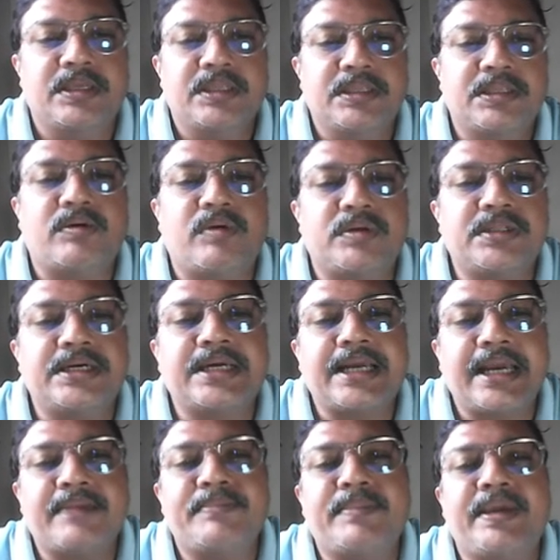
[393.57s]
The author
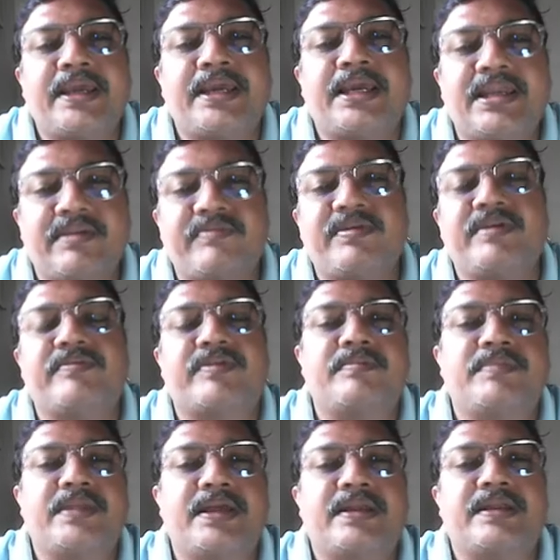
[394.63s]
can make a living
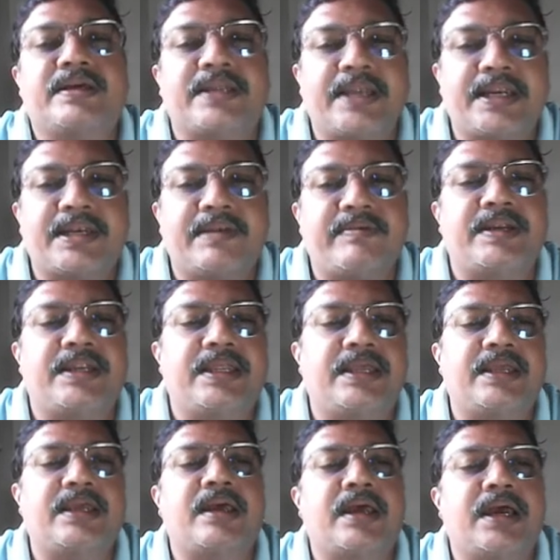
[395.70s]
from their creativity,
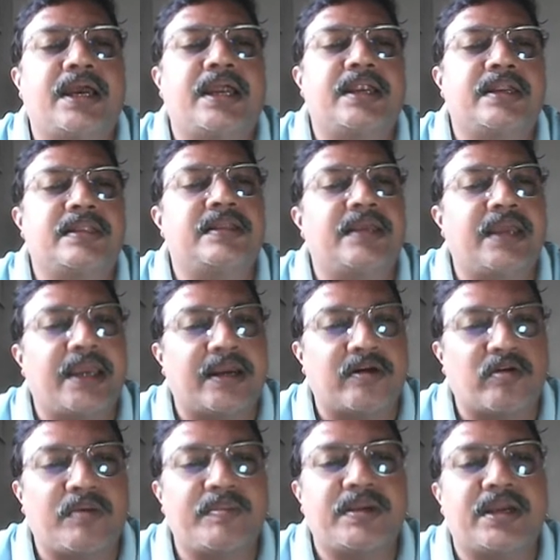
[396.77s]
and the
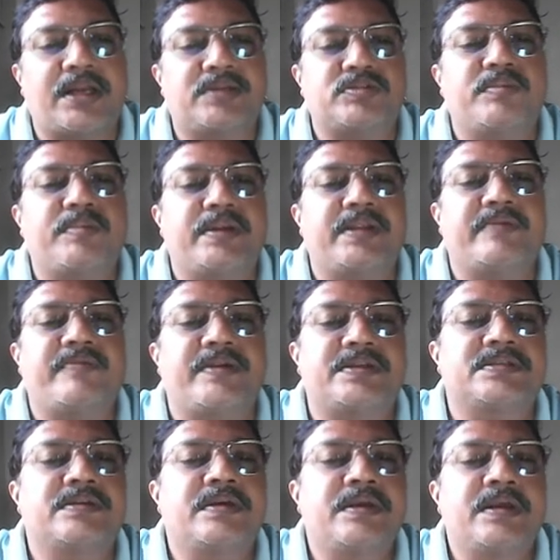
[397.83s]
economy also
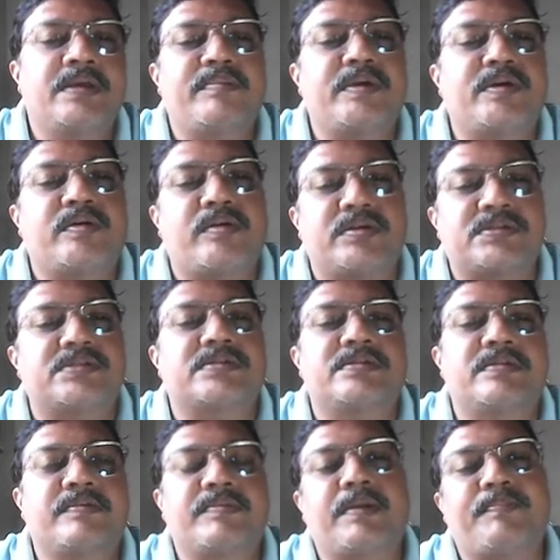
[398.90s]
benefits because
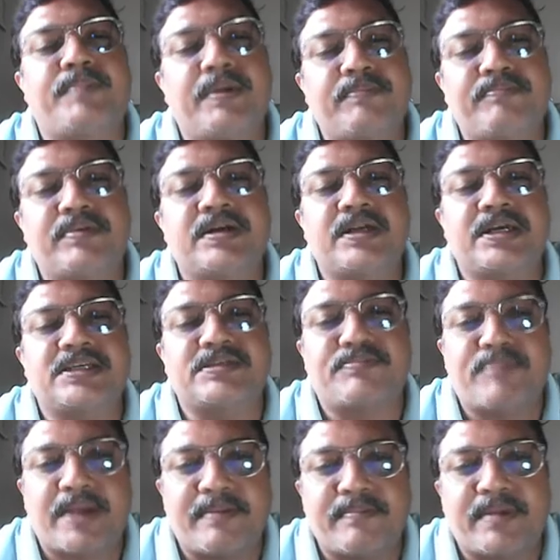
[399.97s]
people
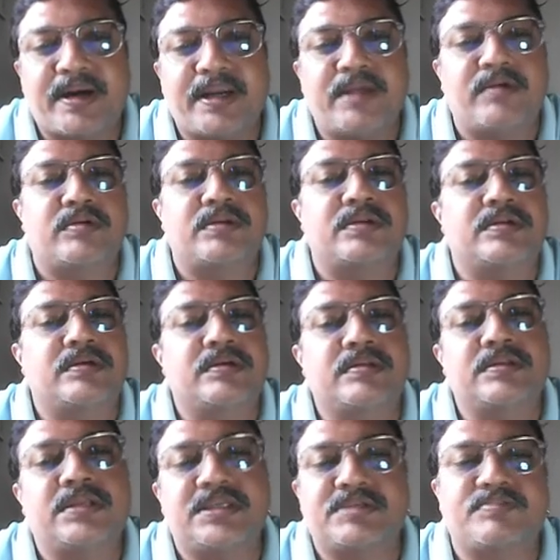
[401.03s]
spend money on
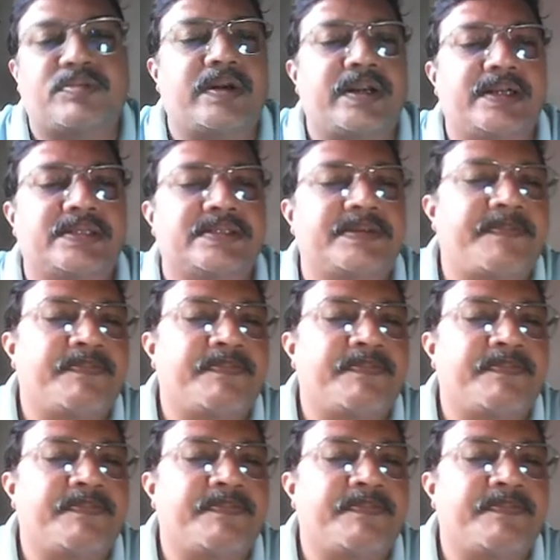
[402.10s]
these products.